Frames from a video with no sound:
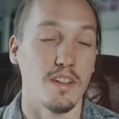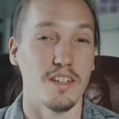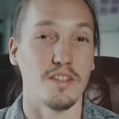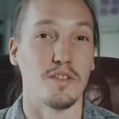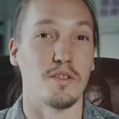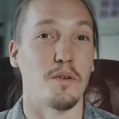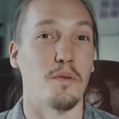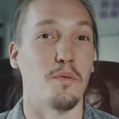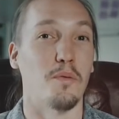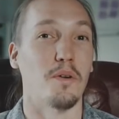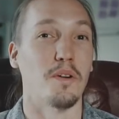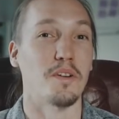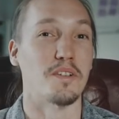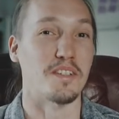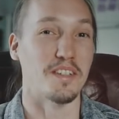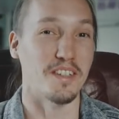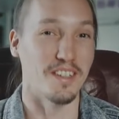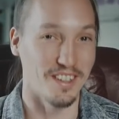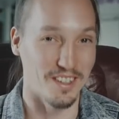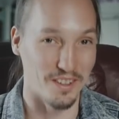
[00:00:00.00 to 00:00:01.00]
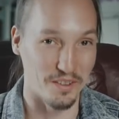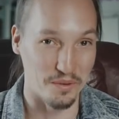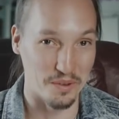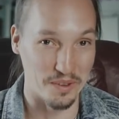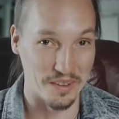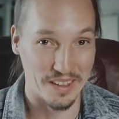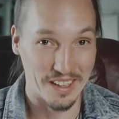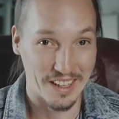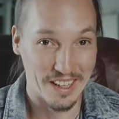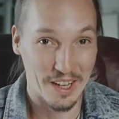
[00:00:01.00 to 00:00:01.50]
That's the worst thing
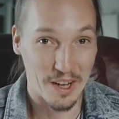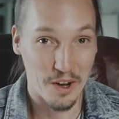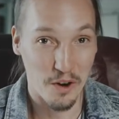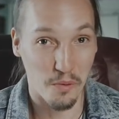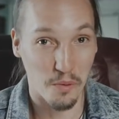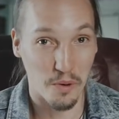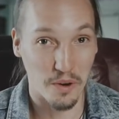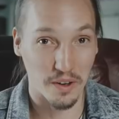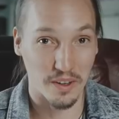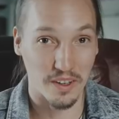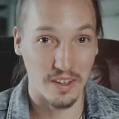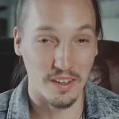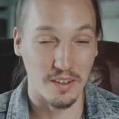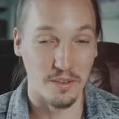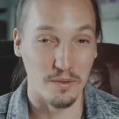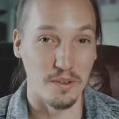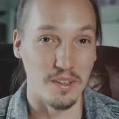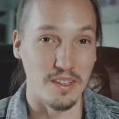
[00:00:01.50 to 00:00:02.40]
with working